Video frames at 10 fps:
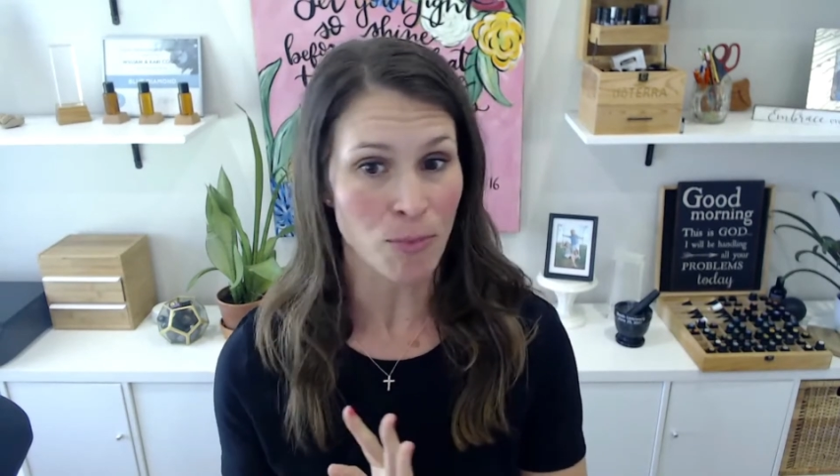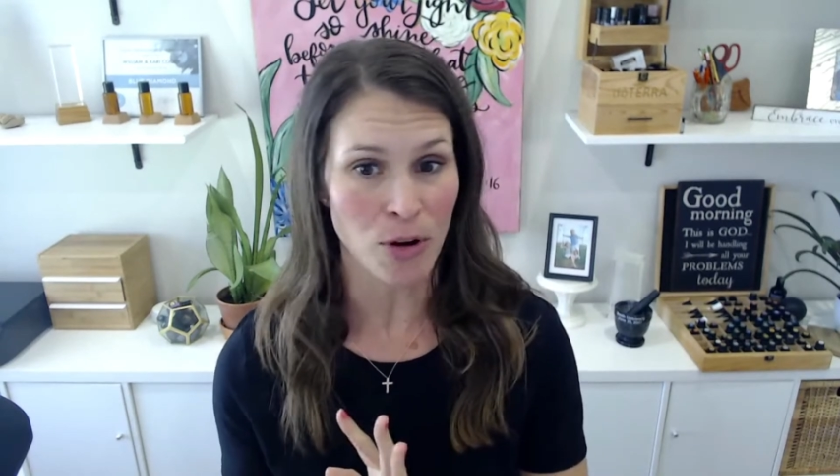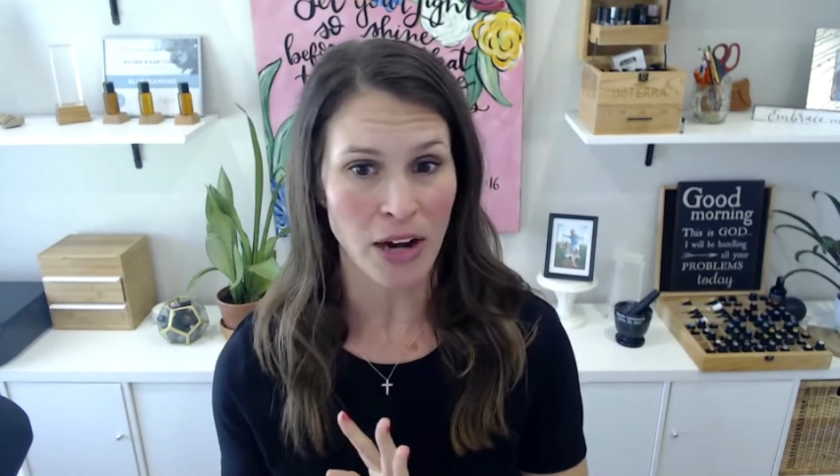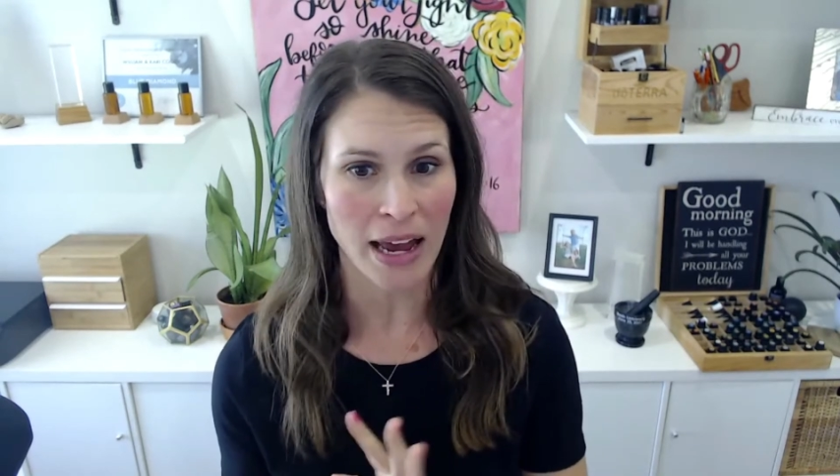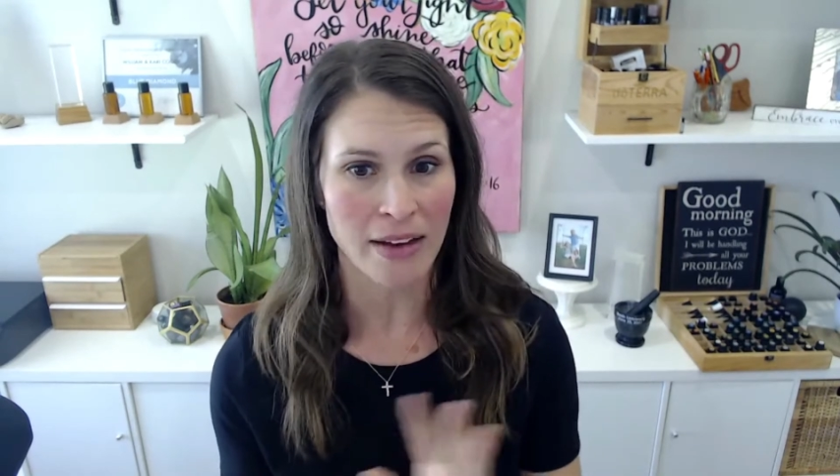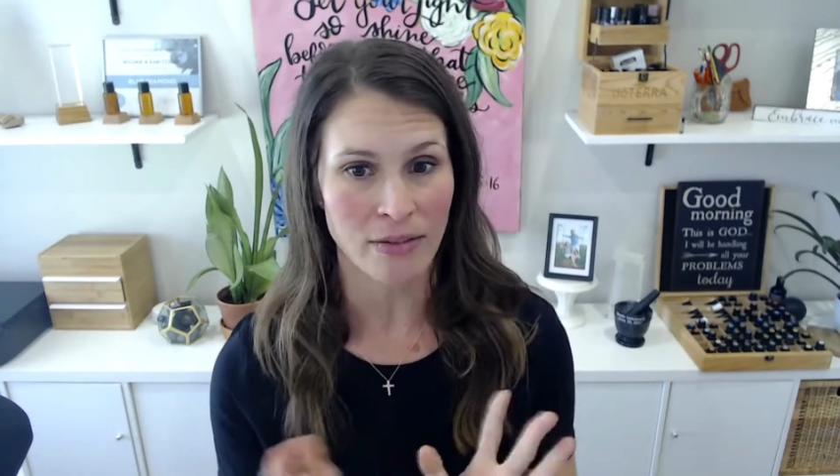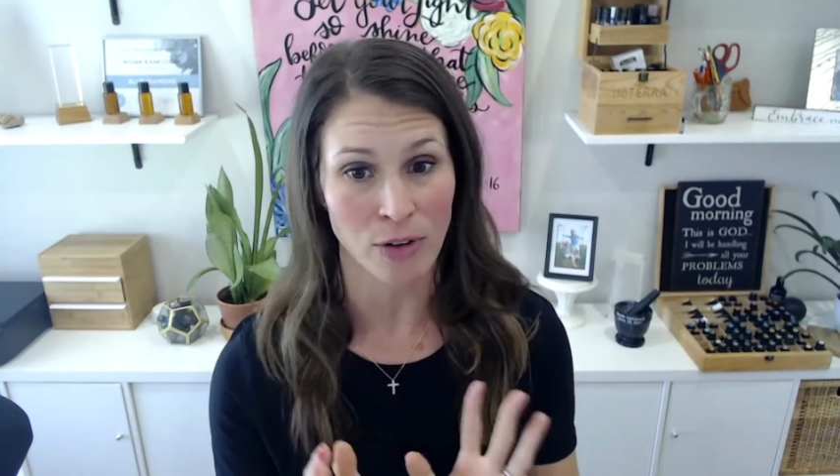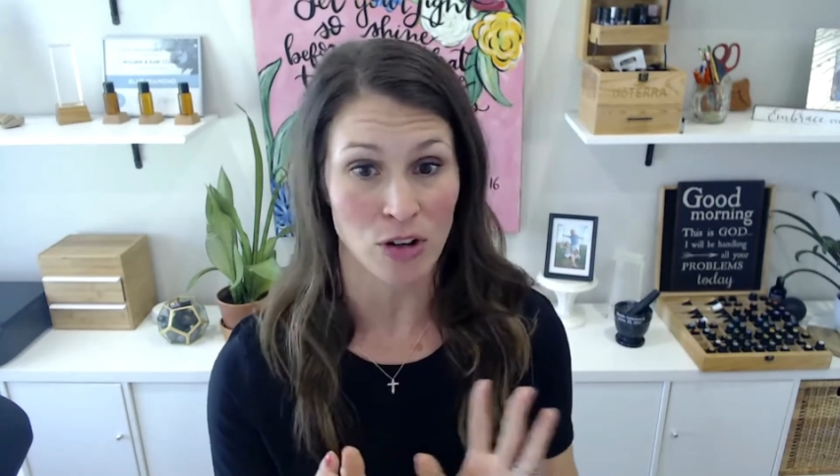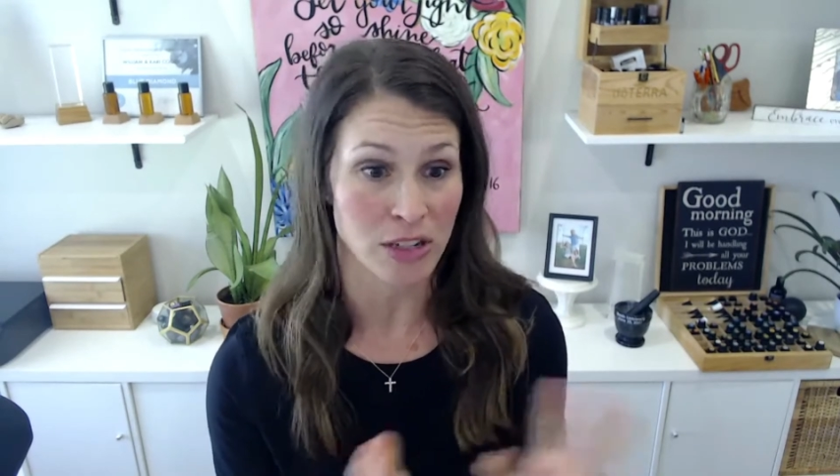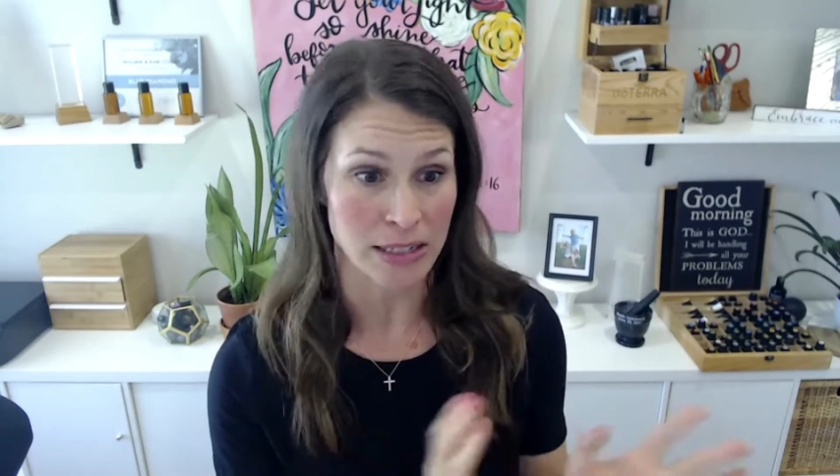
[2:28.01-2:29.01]
per day
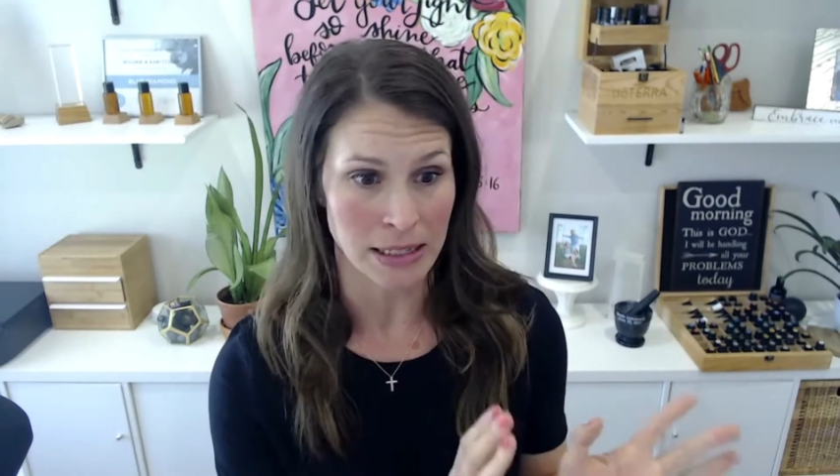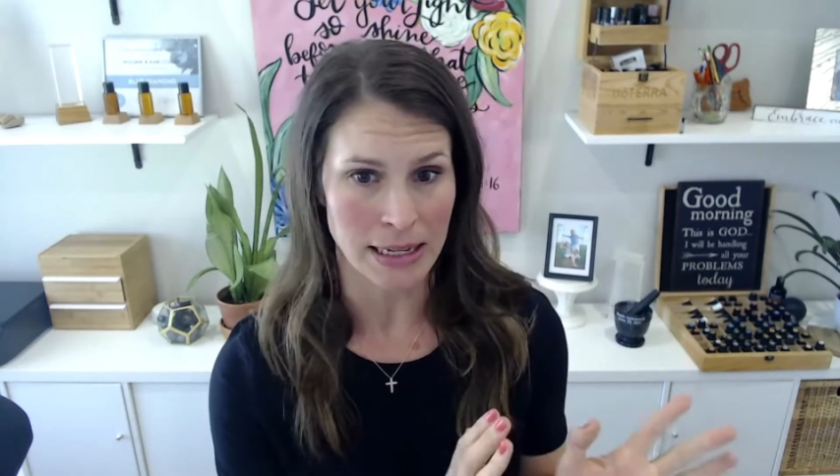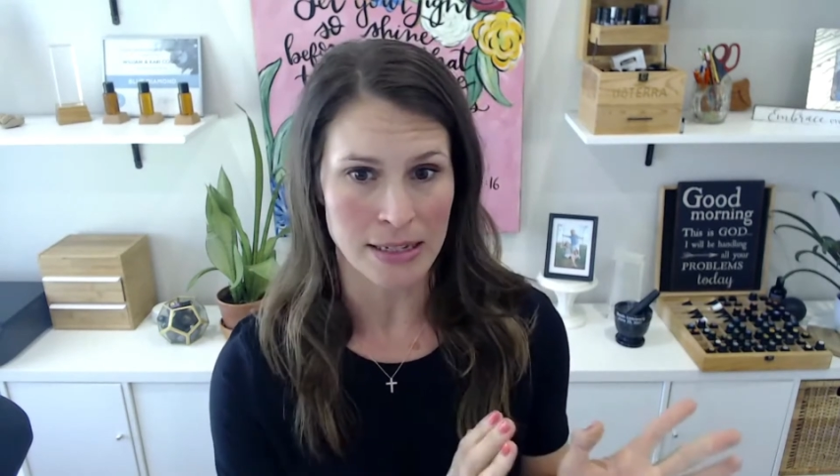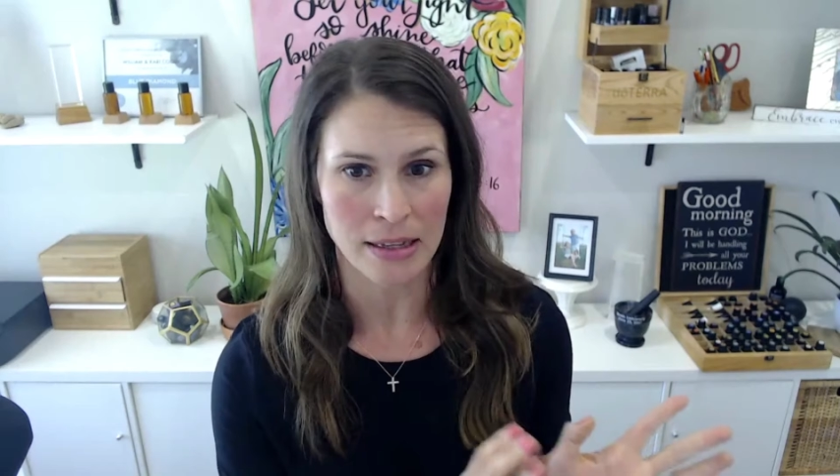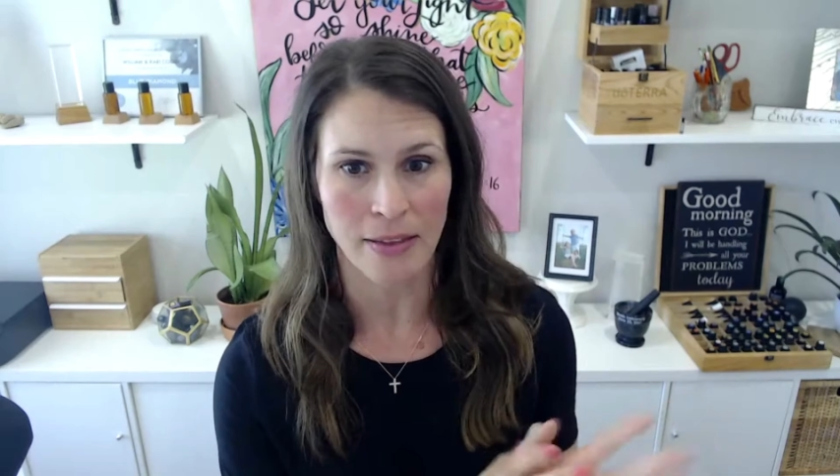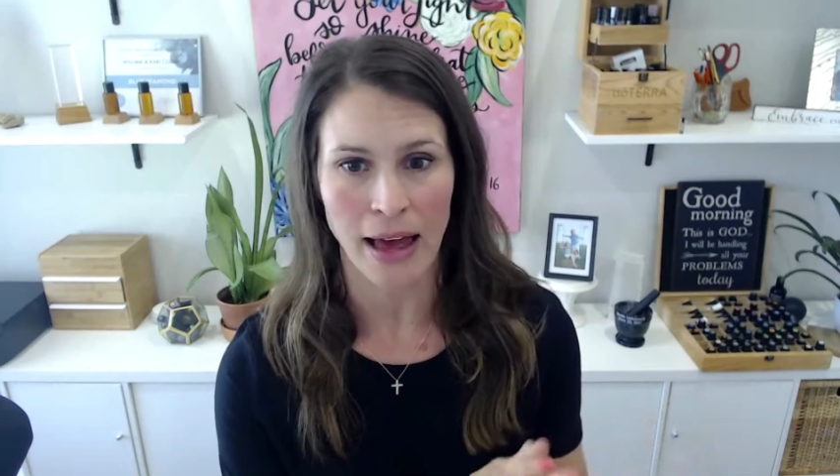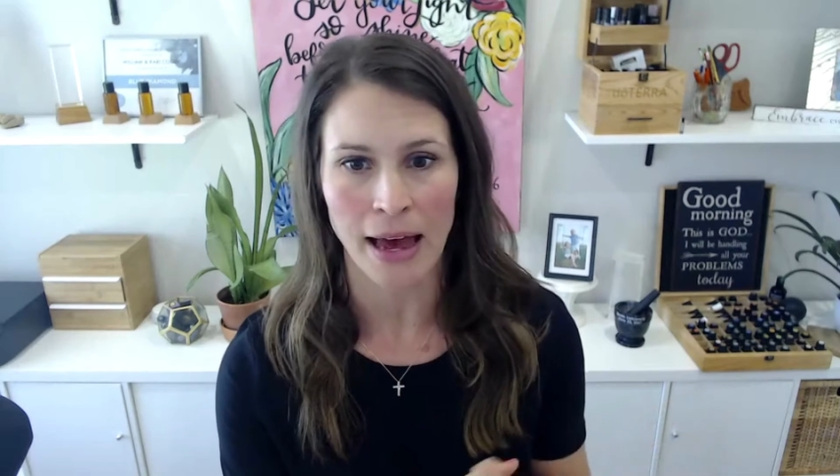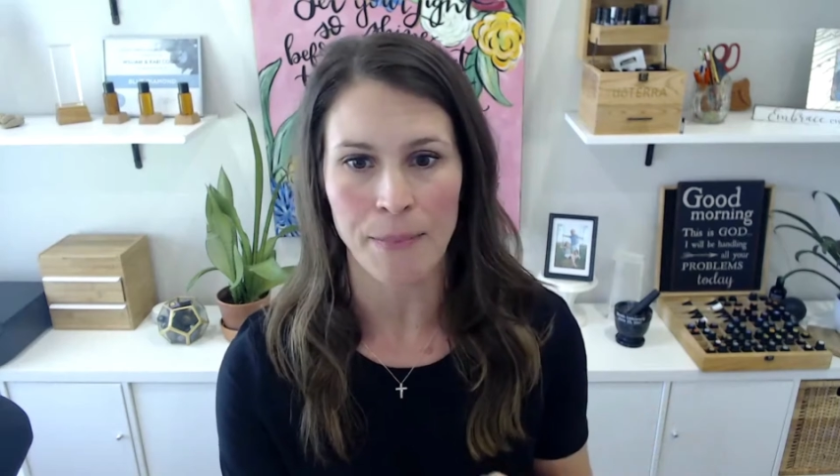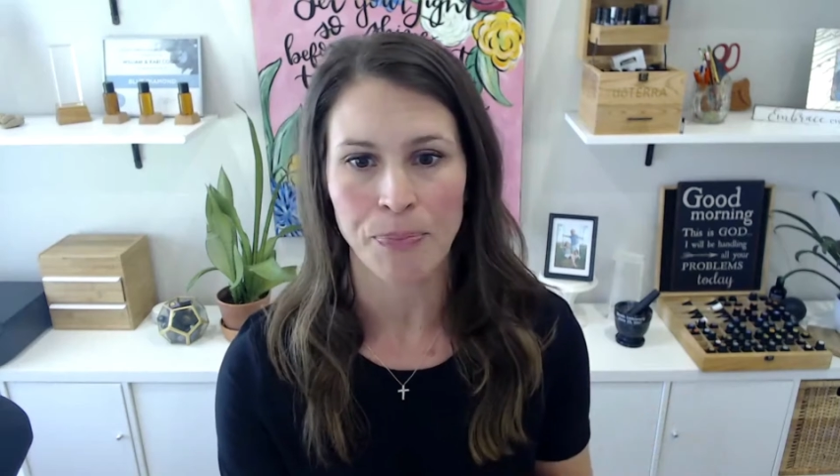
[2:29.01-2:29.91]
versus less than that.